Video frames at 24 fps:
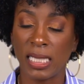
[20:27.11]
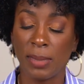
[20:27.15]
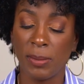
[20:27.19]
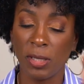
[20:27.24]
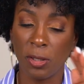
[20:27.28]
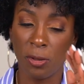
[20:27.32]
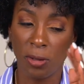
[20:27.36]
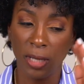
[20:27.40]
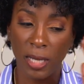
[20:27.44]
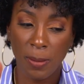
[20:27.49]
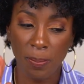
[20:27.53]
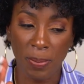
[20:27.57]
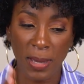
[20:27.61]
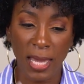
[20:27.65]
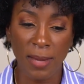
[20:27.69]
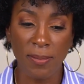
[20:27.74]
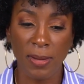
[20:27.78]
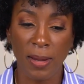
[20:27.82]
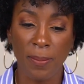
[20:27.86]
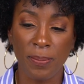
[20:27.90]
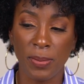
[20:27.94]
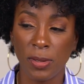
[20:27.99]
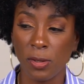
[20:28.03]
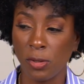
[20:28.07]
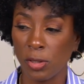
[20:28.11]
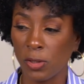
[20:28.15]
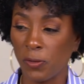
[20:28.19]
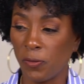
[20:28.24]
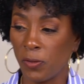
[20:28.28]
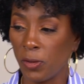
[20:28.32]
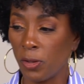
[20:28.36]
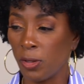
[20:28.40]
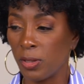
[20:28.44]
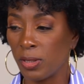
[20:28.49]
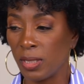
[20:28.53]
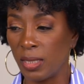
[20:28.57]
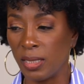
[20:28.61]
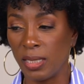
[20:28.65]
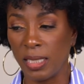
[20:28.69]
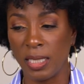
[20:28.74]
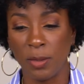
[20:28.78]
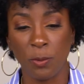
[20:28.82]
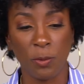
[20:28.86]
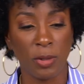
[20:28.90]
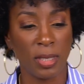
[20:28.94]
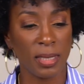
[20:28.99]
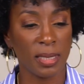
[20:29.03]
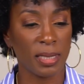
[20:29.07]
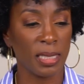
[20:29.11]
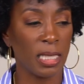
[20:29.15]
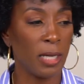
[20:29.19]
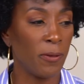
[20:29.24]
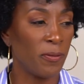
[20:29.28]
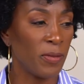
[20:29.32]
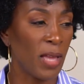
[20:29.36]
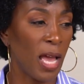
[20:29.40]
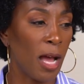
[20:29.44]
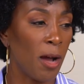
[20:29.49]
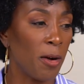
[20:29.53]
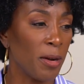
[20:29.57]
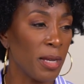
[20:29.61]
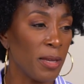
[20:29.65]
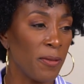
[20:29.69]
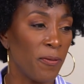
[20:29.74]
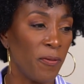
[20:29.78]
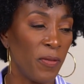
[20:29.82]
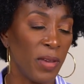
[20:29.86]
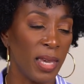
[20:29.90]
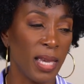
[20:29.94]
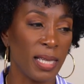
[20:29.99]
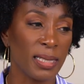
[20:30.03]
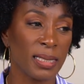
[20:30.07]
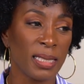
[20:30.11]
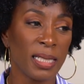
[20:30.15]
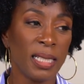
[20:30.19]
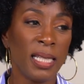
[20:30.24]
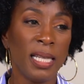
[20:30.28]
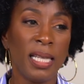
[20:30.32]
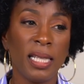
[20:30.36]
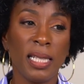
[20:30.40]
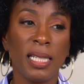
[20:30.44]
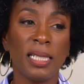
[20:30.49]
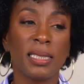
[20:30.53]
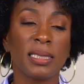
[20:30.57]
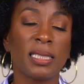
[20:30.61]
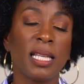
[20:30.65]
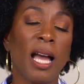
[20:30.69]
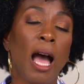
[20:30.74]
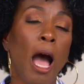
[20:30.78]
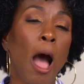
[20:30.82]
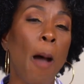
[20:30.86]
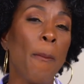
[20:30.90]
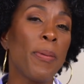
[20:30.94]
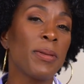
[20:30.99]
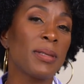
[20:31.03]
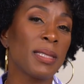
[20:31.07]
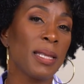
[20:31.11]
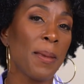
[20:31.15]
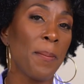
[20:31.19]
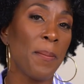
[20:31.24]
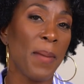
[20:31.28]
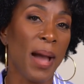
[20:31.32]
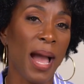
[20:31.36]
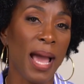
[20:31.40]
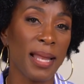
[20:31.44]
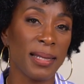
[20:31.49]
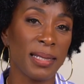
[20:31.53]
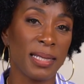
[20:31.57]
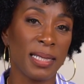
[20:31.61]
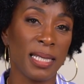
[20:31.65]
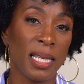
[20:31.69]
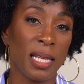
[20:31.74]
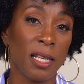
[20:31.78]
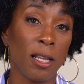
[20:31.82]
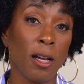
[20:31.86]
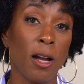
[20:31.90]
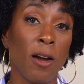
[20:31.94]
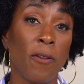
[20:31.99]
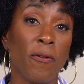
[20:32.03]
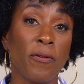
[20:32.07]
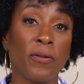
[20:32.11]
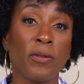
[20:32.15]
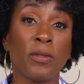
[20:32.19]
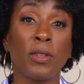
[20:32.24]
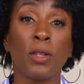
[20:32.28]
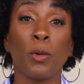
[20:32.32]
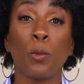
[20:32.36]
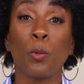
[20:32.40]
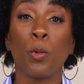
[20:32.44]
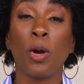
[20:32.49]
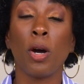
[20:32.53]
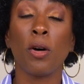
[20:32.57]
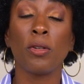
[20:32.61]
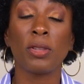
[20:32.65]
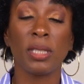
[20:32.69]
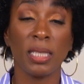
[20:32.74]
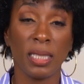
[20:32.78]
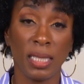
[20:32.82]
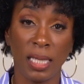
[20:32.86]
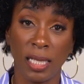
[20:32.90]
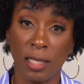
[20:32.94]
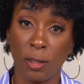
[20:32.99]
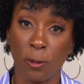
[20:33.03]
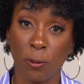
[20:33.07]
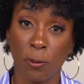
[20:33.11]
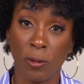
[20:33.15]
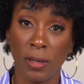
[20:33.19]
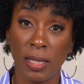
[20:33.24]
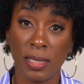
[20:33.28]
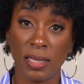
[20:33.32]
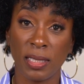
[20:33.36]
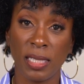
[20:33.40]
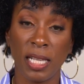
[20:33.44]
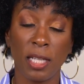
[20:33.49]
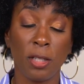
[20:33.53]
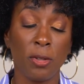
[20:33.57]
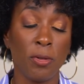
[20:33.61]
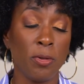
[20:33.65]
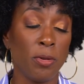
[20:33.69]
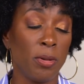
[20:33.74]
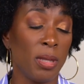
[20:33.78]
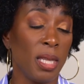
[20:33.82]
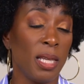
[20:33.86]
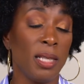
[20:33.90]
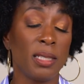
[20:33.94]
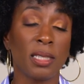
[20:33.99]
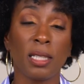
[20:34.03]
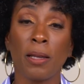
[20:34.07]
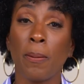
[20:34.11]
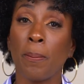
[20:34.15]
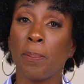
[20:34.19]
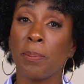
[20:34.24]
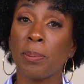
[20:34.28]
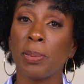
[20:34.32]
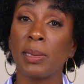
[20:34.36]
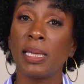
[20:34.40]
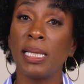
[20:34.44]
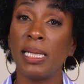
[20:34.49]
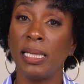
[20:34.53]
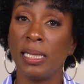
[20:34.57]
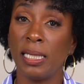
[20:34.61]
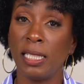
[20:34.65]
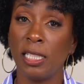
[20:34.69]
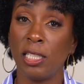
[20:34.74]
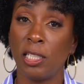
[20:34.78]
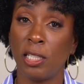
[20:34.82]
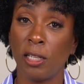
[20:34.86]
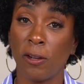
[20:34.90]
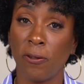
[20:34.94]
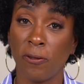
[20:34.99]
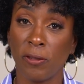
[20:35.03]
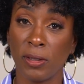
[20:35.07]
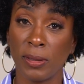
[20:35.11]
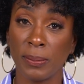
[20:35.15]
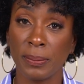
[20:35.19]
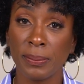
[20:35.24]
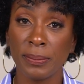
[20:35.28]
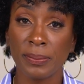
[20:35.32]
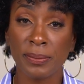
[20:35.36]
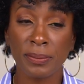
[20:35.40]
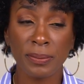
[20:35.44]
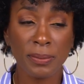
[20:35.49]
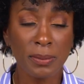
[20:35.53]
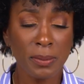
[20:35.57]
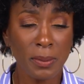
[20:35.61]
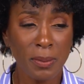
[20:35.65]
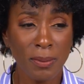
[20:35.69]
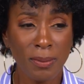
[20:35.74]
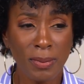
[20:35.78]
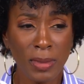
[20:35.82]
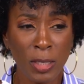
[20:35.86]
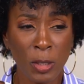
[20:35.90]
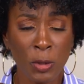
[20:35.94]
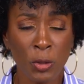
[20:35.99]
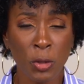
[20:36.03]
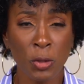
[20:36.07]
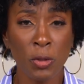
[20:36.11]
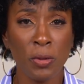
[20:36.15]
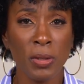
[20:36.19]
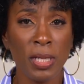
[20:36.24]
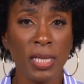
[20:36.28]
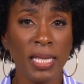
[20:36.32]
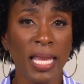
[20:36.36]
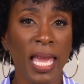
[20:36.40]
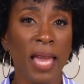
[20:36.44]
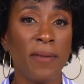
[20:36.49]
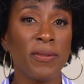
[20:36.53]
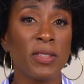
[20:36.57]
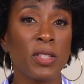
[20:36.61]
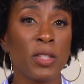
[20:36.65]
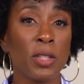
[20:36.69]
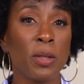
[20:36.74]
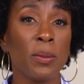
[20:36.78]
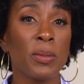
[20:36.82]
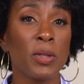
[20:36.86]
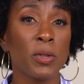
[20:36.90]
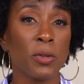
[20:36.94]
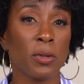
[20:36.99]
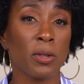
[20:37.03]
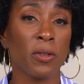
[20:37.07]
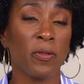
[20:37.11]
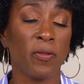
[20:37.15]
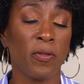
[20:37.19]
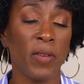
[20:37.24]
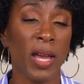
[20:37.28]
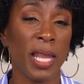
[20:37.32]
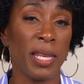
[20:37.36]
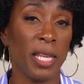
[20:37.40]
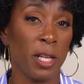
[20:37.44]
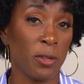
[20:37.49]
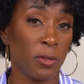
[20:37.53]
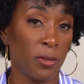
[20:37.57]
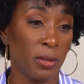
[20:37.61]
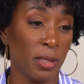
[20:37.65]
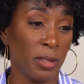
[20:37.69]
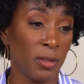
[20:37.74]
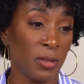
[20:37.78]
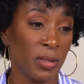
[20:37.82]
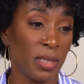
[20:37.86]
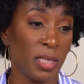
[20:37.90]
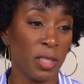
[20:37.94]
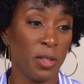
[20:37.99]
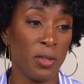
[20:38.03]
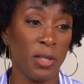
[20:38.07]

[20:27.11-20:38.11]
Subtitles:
Let me go ahead and pay my bills first, and then what's left I'll invest. It's the opposite mindset of the wealthy and the rich. They do things completely different. So you need to have some sort of financial literacy.